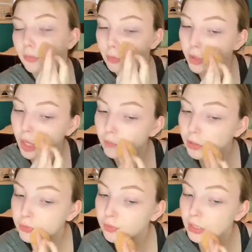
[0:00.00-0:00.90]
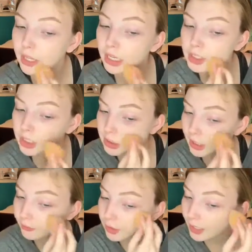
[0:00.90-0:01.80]
full coverage foundation because I
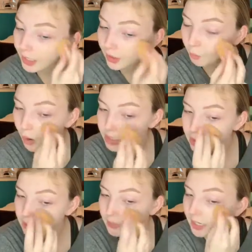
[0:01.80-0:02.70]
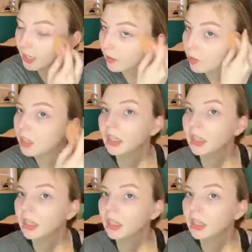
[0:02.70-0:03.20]
feel like it washes me out.